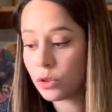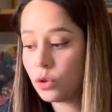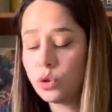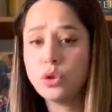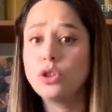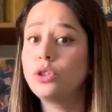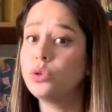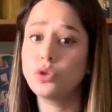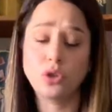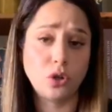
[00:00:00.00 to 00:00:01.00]
You could
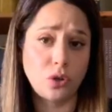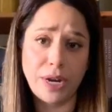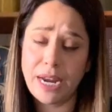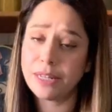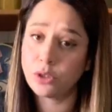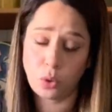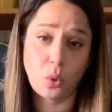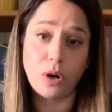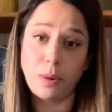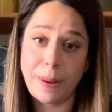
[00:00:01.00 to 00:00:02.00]
use your crayons or
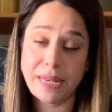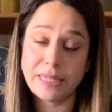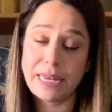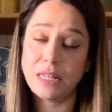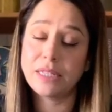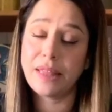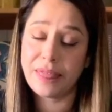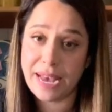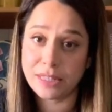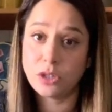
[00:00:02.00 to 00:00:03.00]
oil pastels.
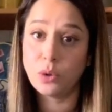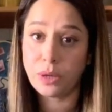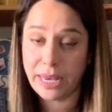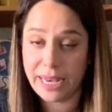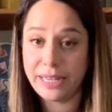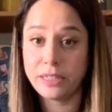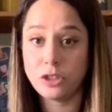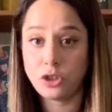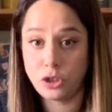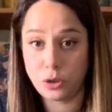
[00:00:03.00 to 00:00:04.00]
That's okay
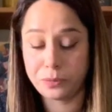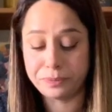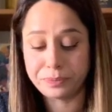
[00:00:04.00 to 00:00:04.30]
too.